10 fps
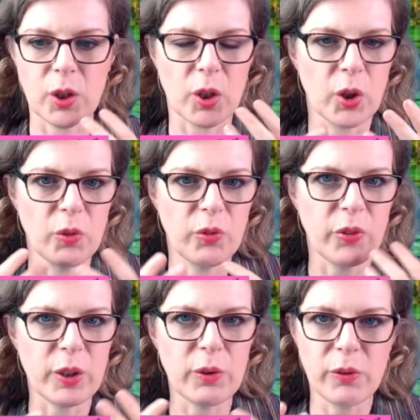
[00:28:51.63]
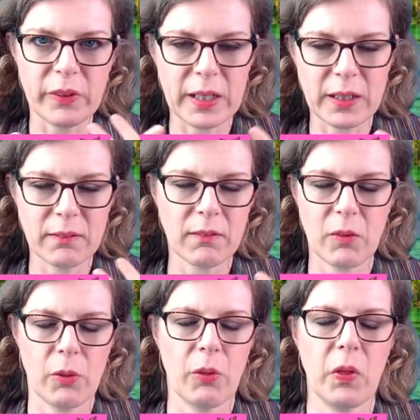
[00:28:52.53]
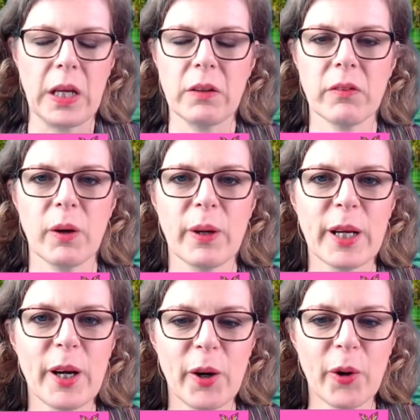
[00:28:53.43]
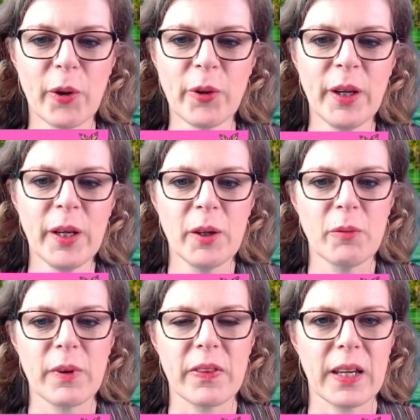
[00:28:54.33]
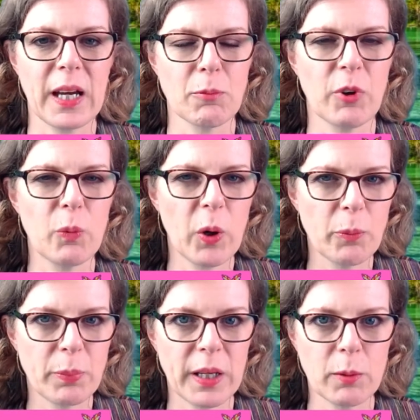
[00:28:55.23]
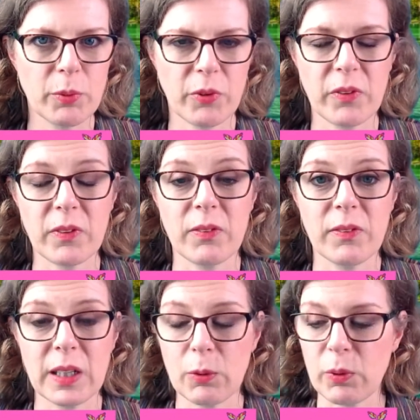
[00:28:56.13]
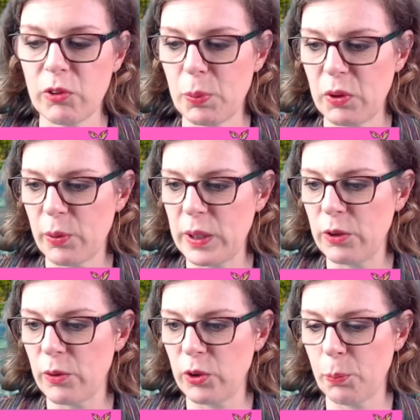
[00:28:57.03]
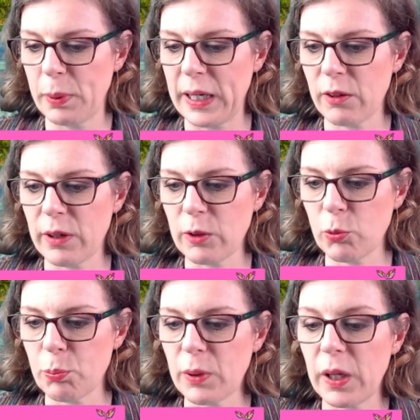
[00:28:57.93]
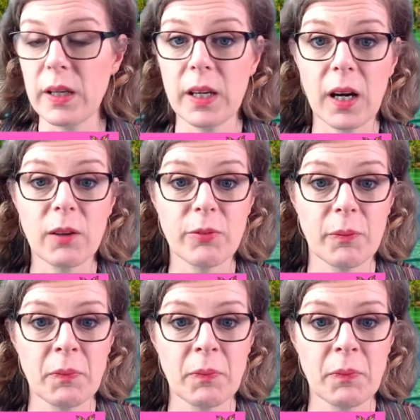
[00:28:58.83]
confusing things going on with the camera. It won't be able to distinguish between you and your background enough.